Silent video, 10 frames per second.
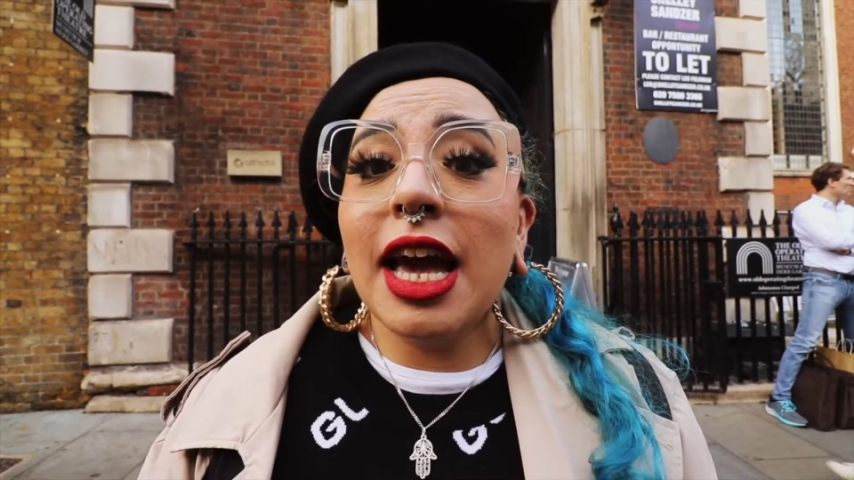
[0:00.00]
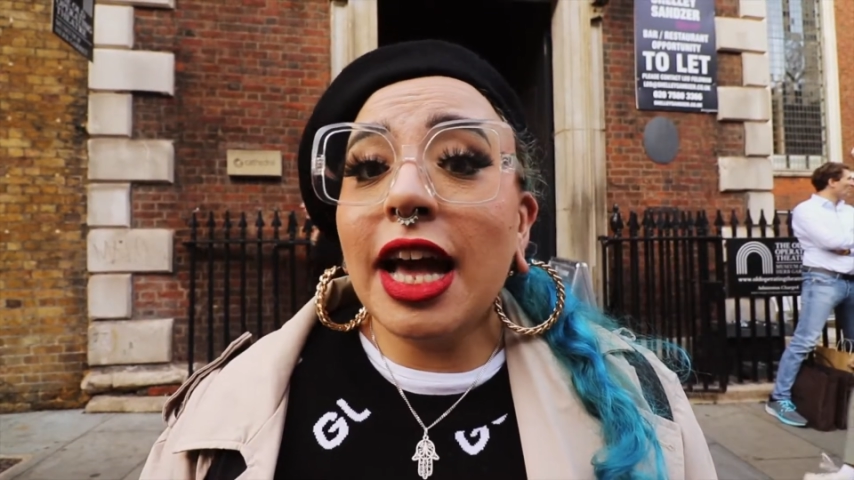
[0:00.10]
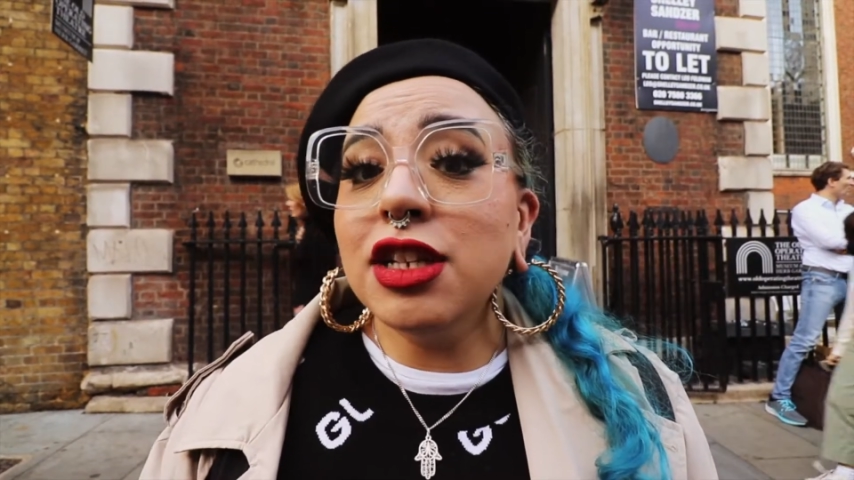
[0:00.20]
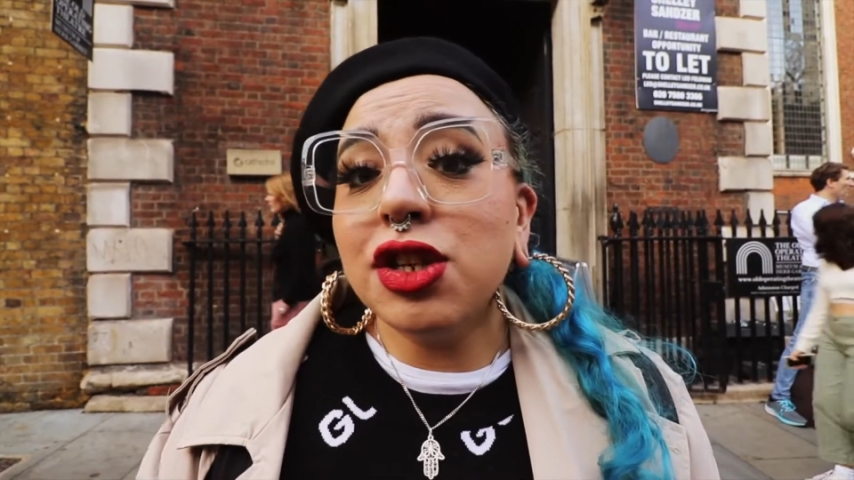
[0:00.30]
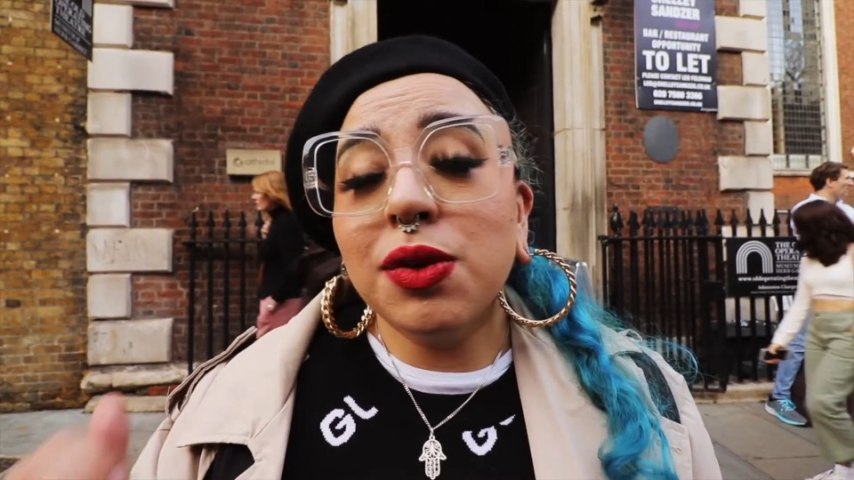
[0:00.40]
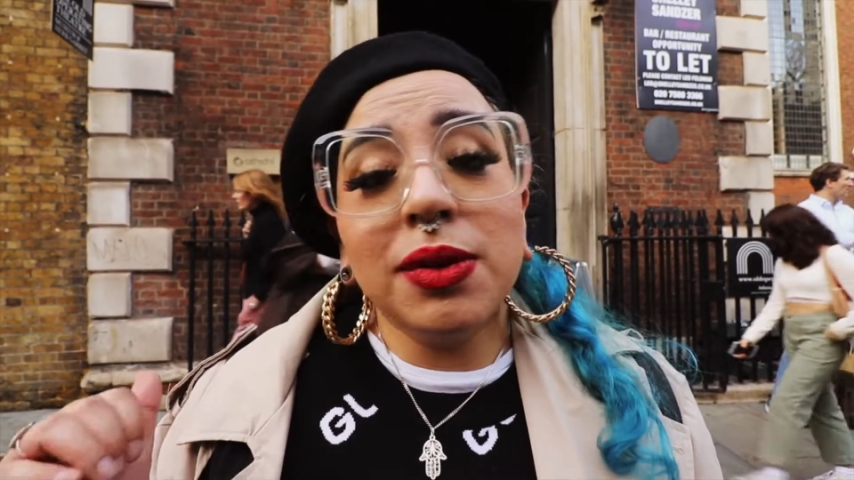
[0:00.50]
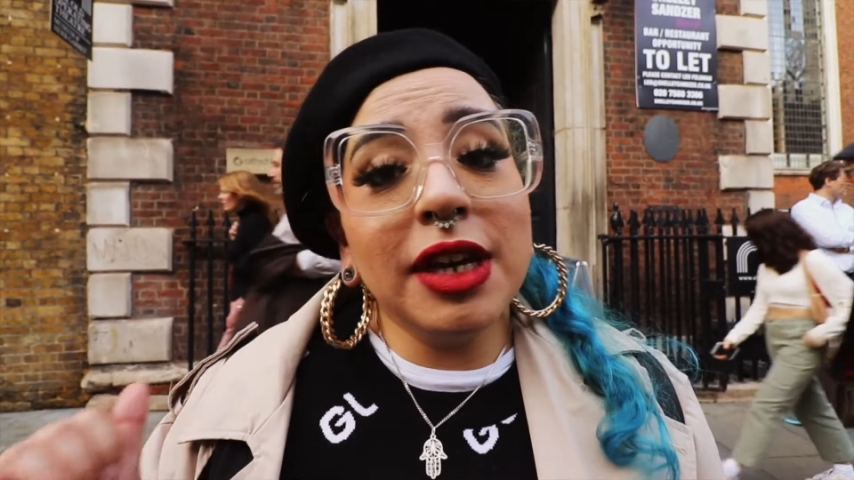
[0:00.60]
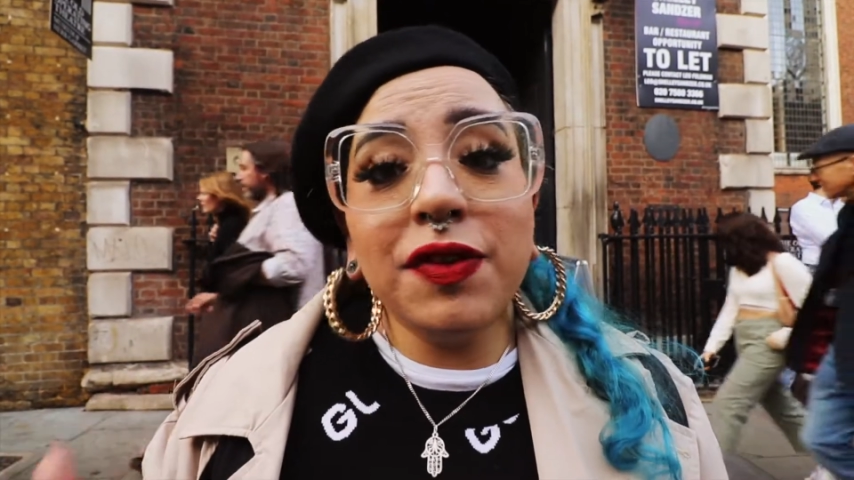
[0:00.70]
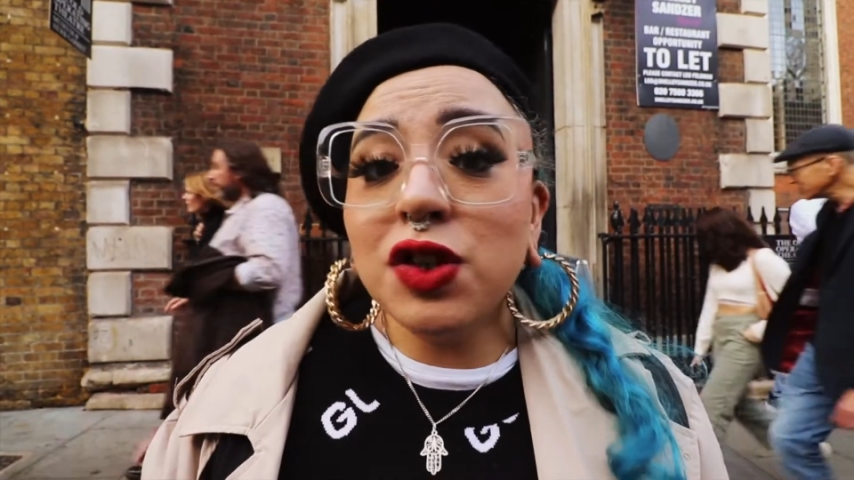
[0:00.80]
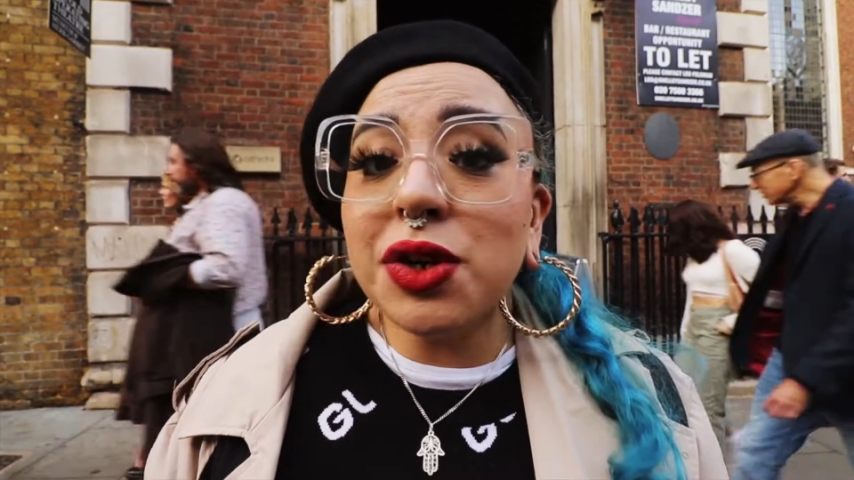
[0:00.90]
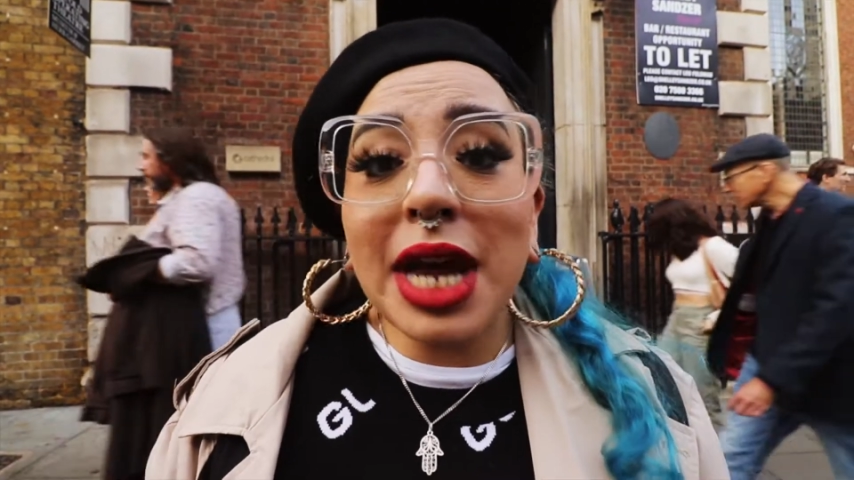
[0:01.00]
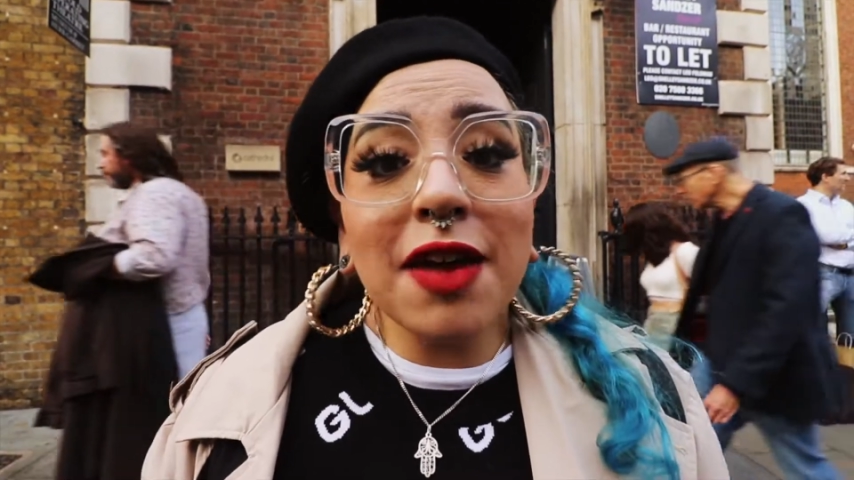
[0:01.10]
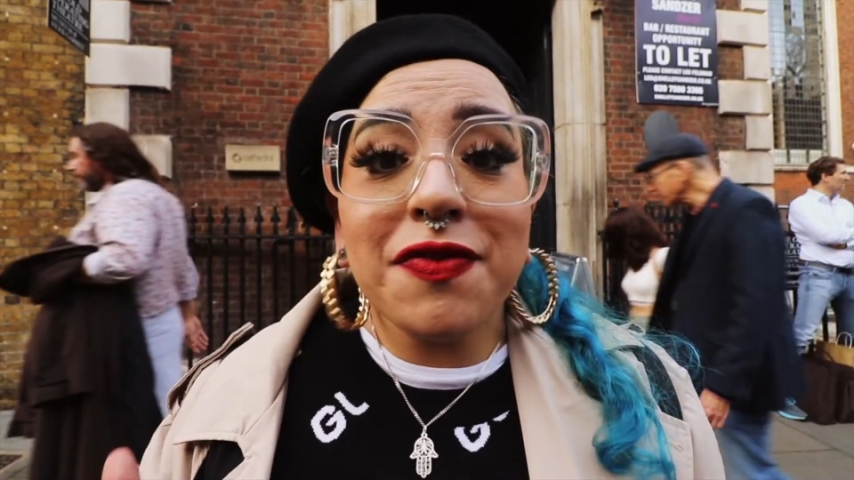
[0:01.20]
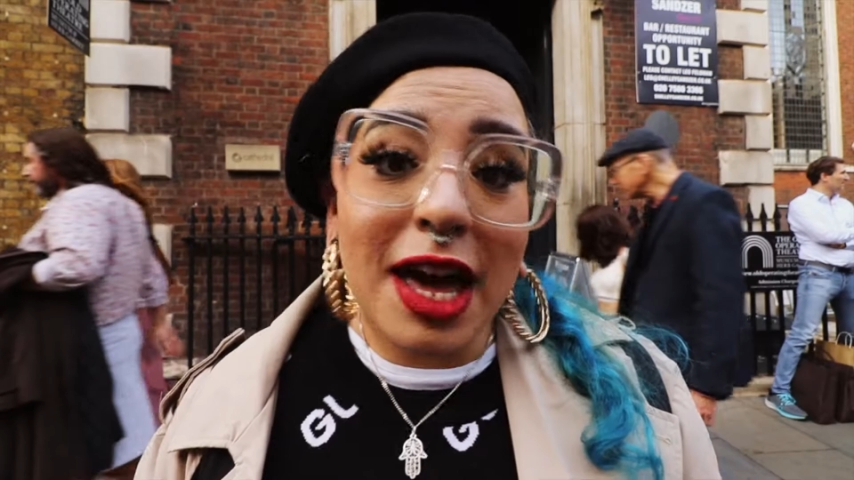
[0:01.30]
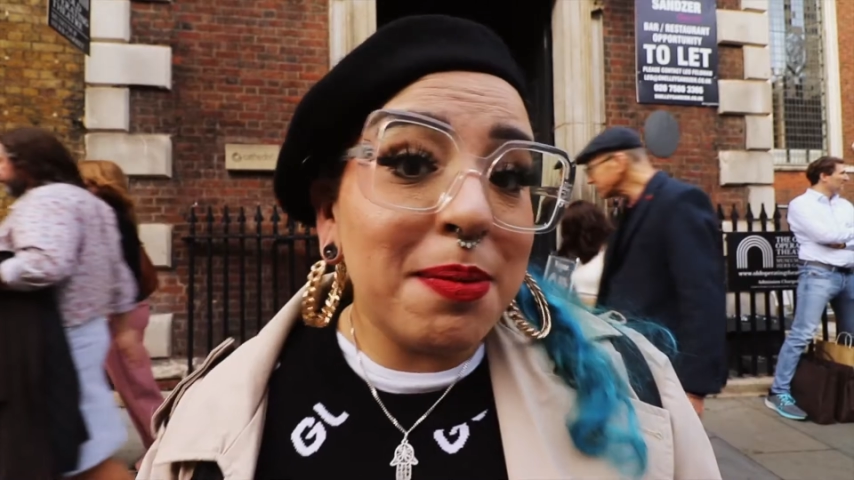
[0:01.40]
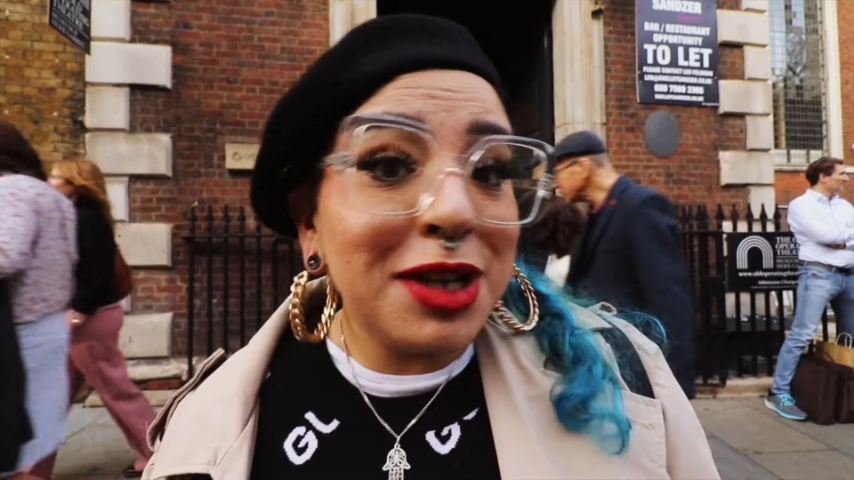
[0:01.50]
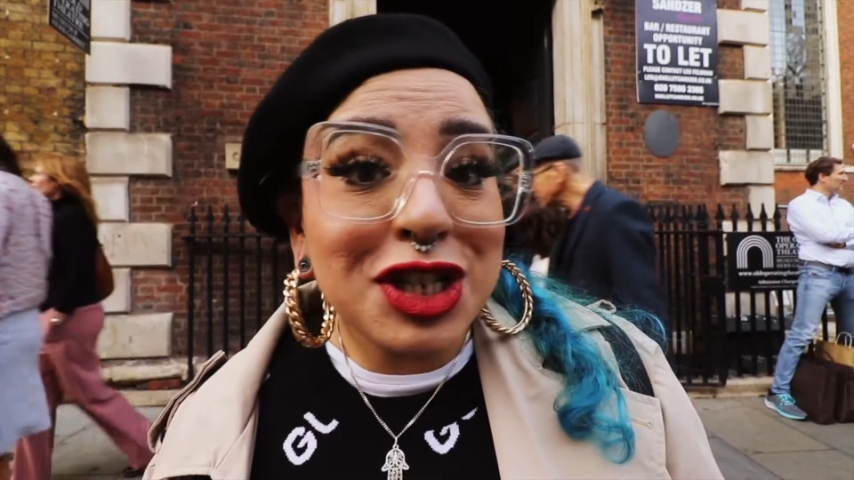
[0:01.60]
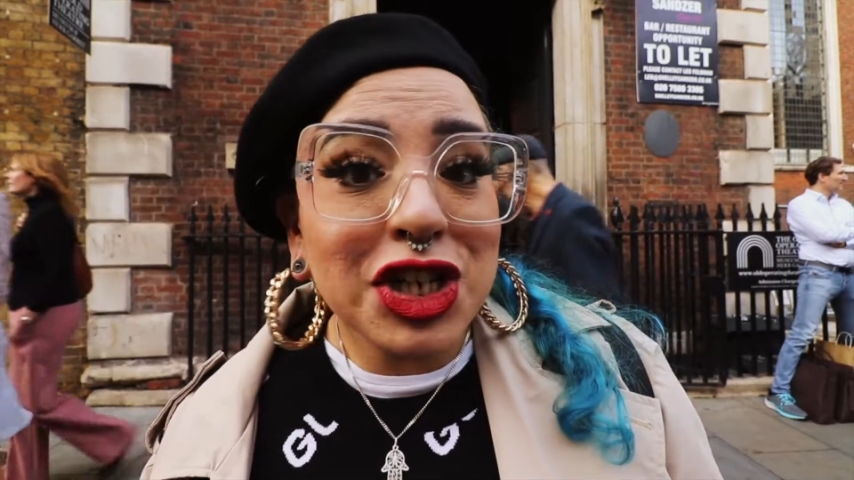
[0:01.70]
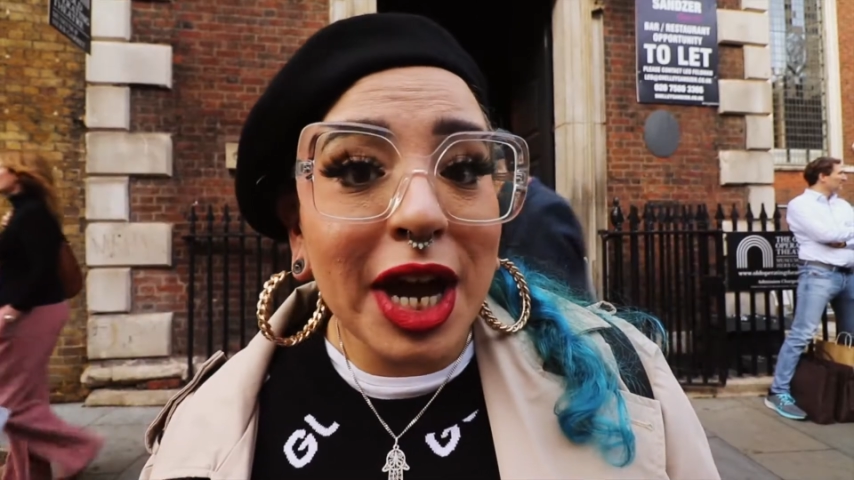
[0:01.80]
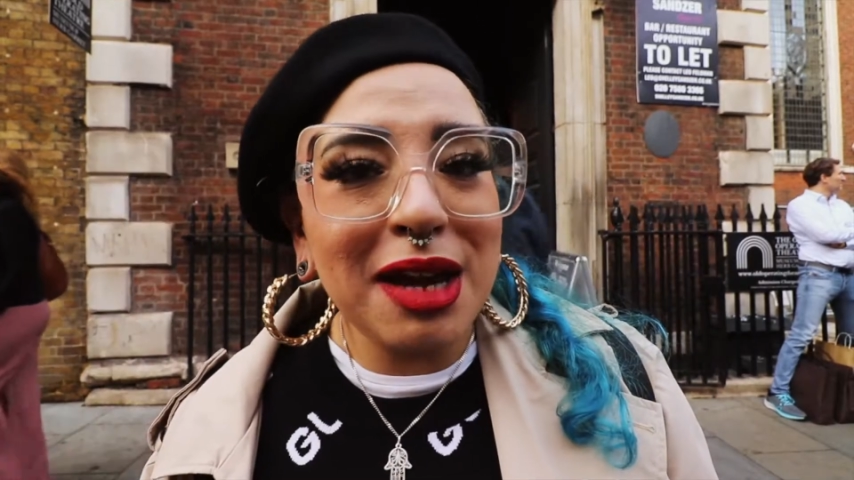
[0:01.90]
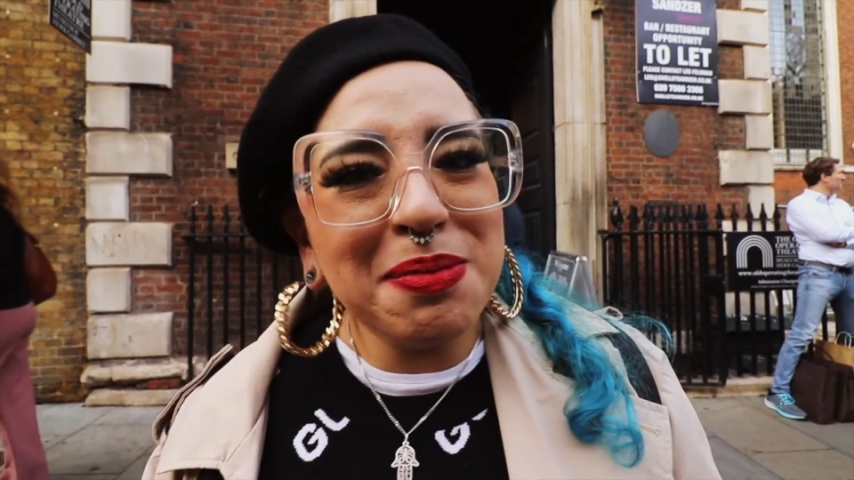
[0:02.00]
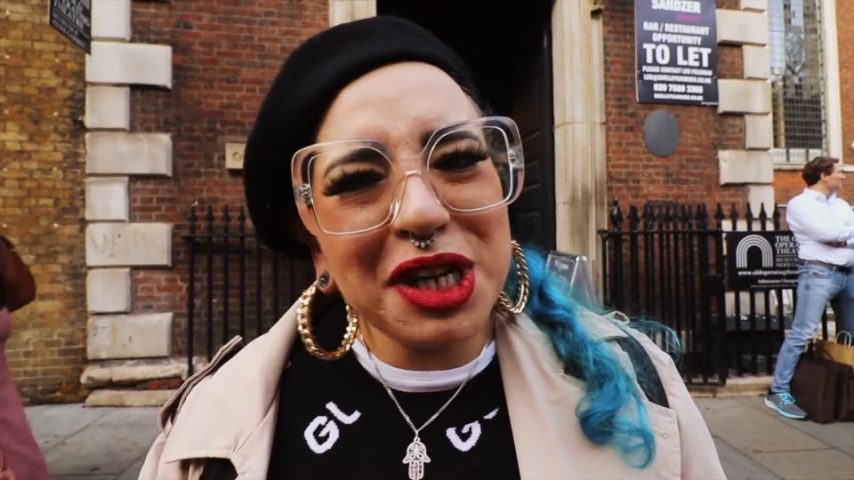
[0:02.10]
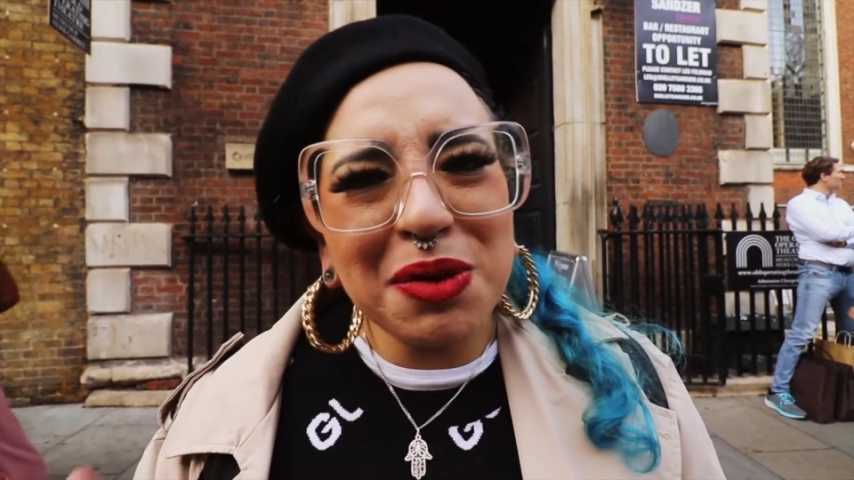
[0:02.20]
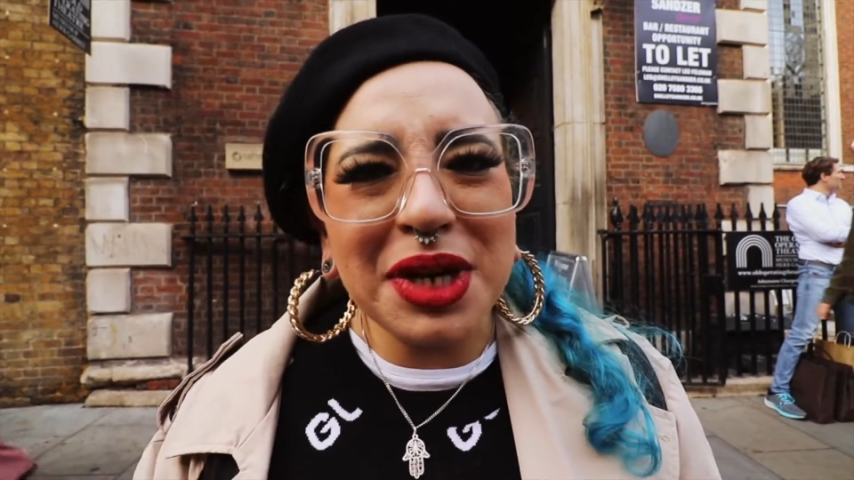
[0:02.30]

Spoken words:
and so if you don't have that much time but you